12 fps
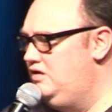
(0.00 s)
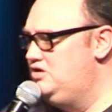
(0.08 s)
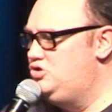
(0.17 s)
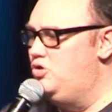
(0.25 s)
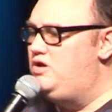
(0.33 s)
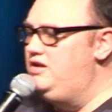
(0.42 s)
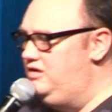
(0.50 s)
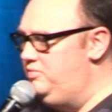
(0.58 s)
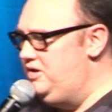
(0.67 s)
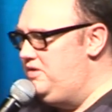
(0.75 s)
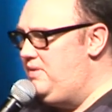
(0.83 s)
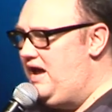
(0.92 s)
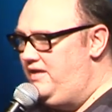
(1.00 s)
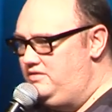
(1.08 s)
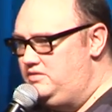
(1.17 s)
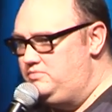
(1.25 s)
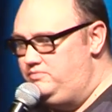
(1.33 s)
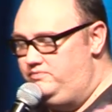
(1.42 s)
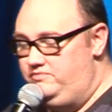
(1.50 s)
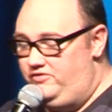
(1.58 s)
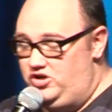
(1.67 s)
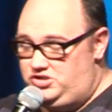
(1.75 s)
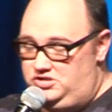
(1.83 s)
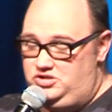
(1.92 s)
talk a little bit about
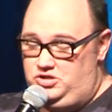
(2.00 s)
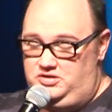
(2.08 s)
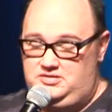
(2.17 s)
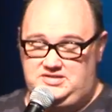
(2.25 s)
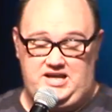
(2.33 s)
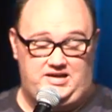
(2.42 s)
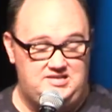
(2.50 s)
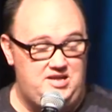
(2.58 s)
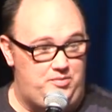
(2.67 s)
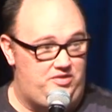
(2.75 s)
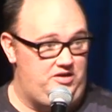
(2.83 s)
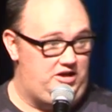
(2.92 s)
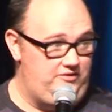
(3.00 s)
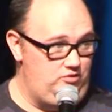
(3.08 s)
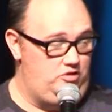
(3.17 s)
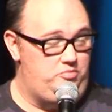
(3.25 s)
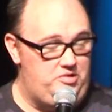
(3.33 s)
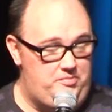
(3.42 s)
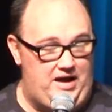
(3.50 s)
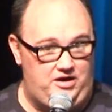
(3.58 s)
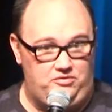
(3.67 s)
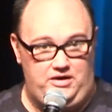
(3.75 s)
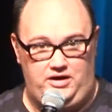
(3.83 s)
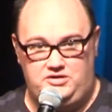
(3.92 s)
1st and 2, 2nd Timothy, give you a little bit of
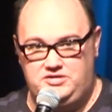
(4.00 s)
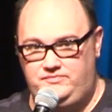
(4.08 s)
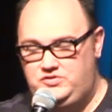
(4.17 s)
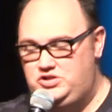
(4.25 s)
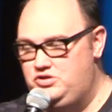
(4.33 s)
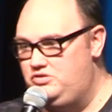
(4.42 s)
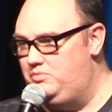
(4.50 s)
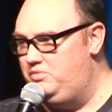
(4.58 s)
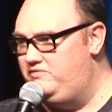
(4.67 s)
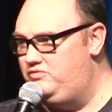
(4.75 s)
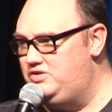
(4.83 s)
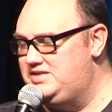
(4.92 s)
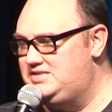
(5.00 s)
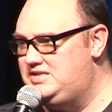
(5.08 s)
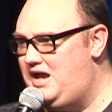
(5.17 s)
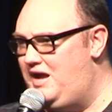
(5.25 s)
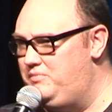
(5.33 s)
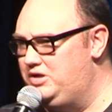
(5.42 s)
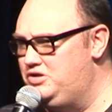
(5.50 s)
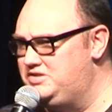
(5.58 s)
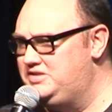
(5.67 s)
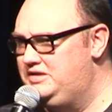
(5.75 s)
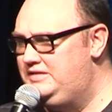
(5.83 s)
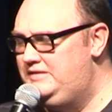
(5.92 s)
background to them before I start,
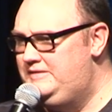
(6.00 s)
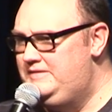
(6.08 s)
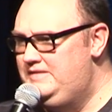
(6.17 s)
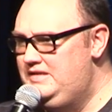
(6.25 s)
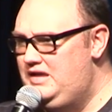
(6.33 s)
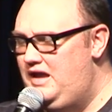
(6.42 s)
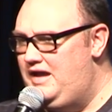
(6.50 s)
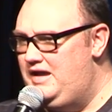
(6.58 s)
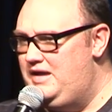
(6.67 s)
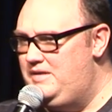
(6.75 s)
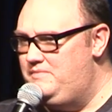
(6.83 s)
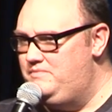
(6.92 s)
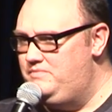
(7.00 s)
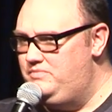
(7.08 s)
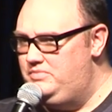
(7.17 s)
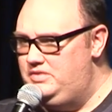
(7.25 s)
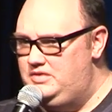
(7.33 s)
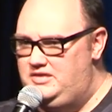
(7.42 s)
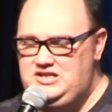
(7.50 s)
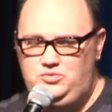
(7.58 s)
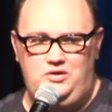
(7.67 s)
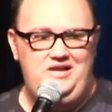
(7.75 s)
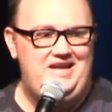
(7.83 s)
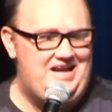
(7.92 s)
because uh, these
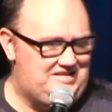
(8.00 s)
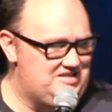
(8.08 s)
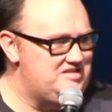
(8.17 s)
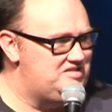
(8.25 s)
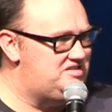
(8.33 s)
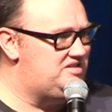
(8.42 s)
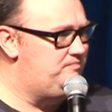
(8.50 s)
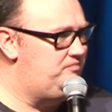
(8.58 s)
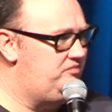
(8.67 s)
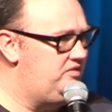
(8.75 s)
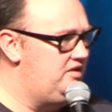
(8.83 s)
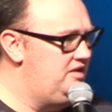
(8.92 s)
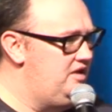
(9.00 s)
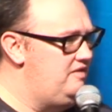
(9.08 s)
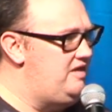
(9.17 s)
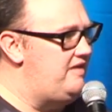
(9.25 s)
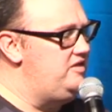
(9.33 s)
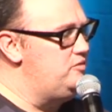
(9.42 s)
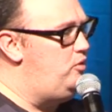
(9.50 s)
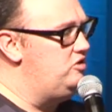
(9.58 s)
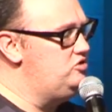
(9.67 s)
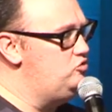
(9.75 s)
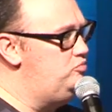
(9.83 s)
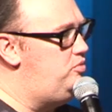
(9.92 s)
were letters that the
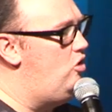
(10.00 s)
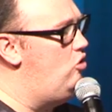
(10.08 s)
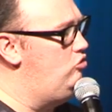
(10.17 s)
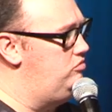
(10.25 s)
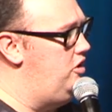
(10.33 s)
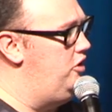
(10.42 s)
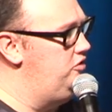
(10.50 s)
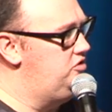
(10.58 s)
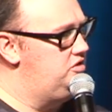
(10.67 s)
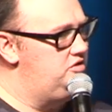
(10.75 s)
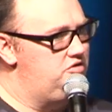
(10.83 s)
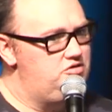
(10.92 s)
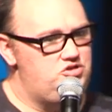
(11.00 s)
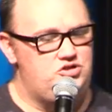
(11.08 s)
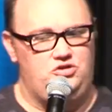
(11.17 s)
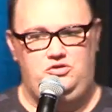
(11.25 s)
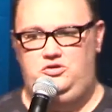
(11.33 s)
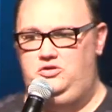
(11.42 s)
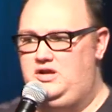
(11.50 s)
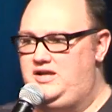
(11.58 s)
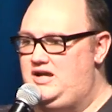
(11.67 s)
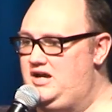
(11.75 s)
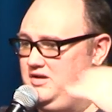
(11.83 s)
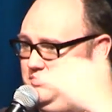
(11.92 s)
Apostle Paul wrote to a
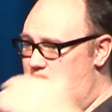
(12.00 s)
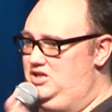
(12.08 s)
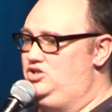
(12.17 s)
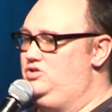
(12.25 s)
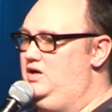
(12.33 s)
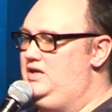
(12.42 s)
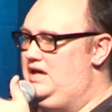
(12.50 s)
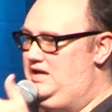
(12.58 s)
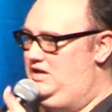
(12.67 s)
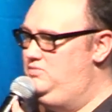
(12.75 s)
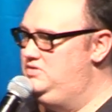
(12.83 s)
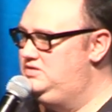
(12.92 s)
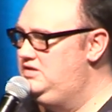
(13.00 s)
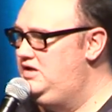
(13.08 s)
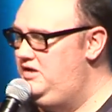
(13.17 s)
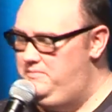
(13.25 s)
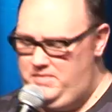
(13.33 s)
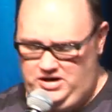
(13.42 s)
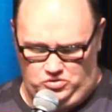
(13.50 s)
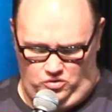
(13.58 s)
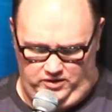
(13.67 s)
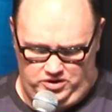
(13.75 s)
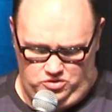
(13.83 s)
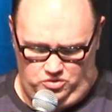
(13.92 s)
younger ministry that he was
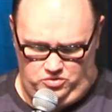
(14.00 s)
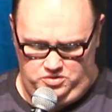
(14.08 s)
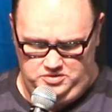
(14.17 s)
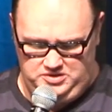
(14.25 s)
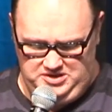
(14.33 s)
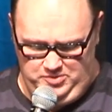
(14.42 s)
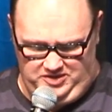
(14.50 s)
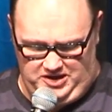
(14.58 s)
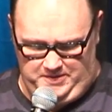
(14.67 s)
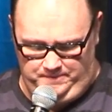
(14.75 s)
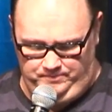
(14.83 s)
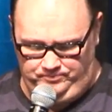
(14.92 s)
mentoring called Timothy.